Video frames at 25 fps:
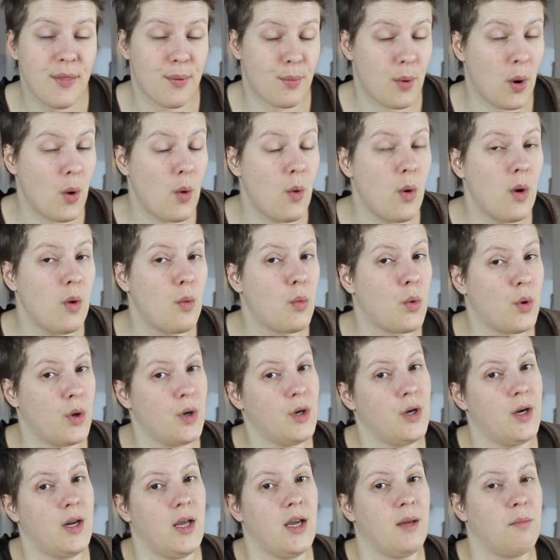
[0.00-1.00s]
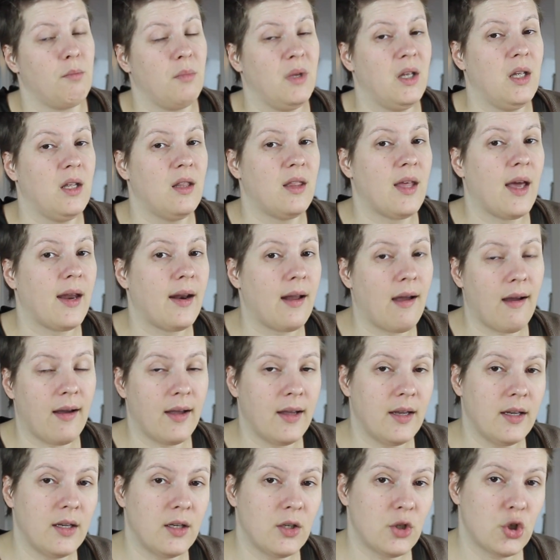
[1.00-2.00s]
throw a word at me that
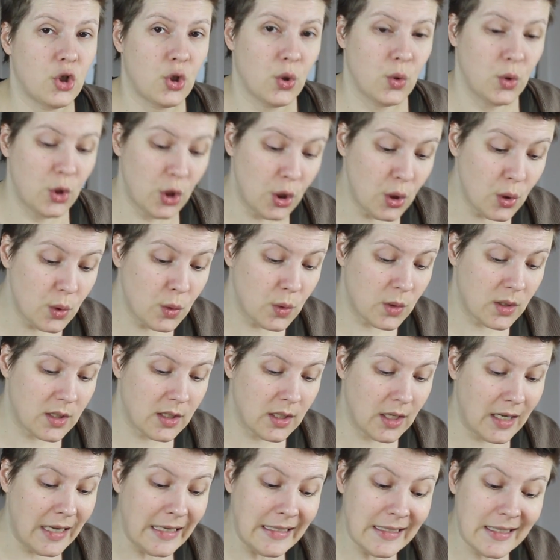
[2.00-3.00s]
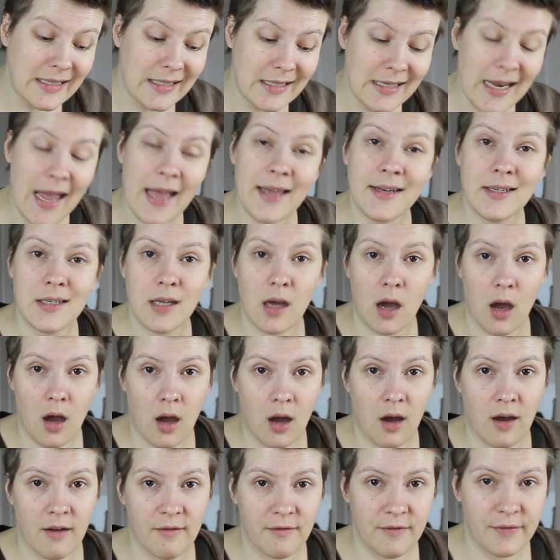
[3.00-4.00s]
I should use instead
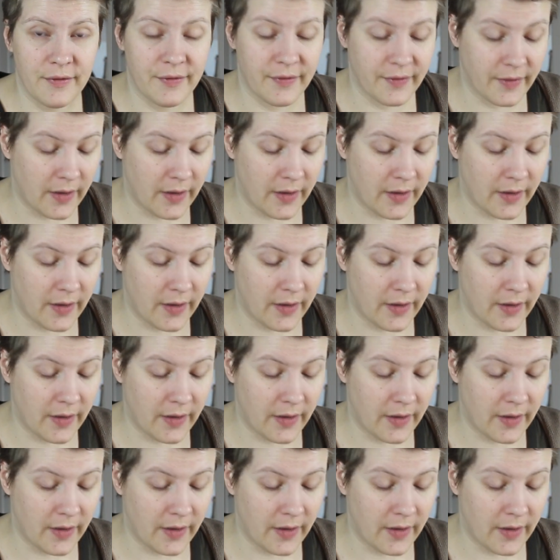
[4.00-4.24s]
of